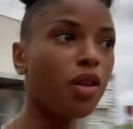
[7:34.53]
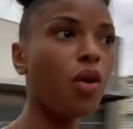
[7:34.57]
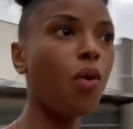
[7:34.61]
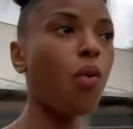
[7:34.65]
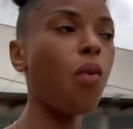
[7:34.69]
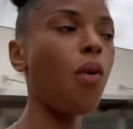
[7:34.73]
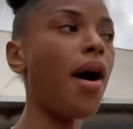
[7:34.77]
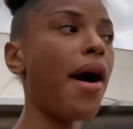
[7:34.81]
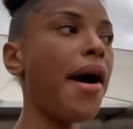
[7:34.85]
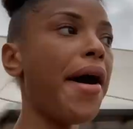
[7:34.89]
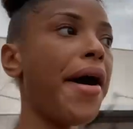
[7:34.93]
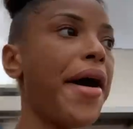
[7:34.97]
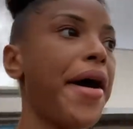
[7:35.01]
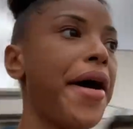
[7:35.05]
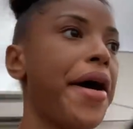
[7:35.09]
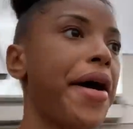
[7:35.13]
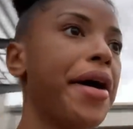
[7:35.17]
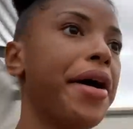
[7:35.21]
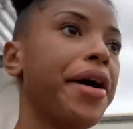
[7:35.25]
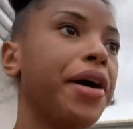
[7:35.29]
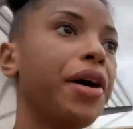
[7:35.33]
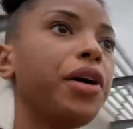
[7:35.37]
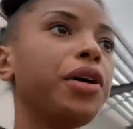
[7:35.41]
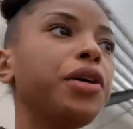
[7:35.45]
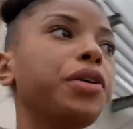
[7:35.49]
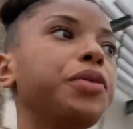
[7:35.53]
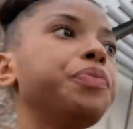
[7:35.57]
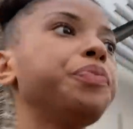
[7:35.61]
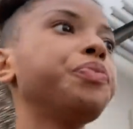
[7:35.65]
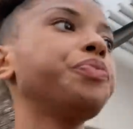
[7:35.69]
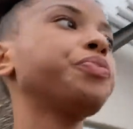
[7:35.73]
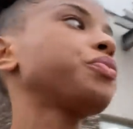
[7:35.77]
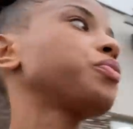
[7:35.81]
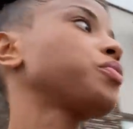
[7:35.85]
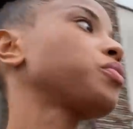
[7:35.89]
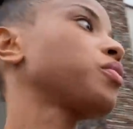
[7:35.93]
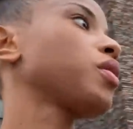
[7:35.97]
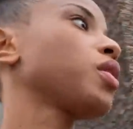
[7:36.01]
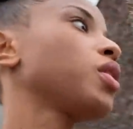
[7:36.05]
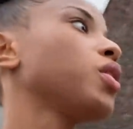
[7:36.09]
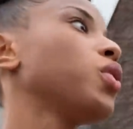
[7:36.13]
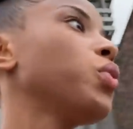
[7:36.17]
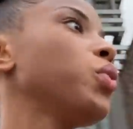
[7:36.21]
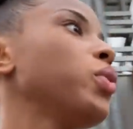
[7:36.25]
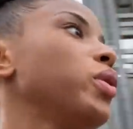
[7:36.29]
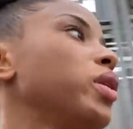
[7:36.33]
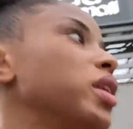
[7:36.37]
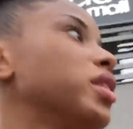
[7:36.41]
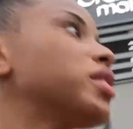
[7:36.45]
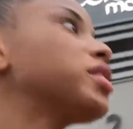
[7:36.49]
Wow.
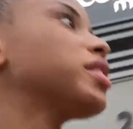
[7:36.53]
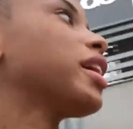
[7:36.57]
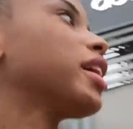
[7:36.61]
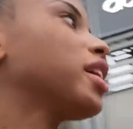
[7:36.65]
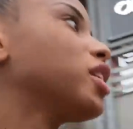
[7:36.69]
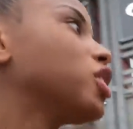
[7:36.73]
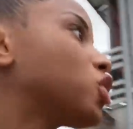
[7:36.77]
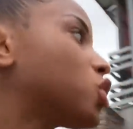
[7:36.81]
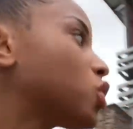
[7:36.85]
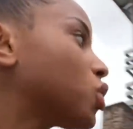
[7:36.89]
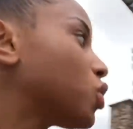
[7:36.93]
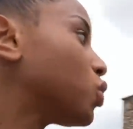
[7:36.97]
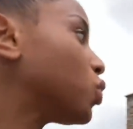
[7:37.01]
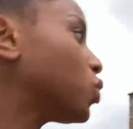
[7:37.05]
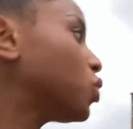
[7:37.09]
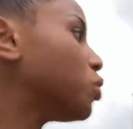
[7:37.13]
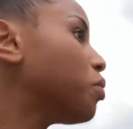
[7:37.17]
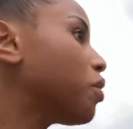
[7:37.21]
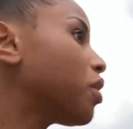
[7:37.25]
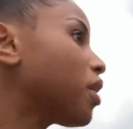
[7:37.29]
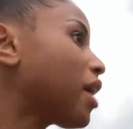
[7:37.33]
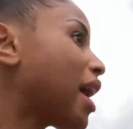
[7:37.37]
We need to get into Uber